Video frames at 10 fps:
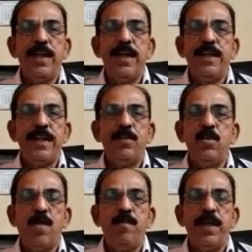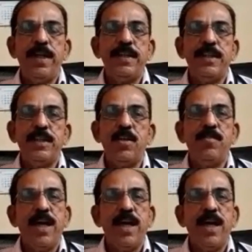related to complications of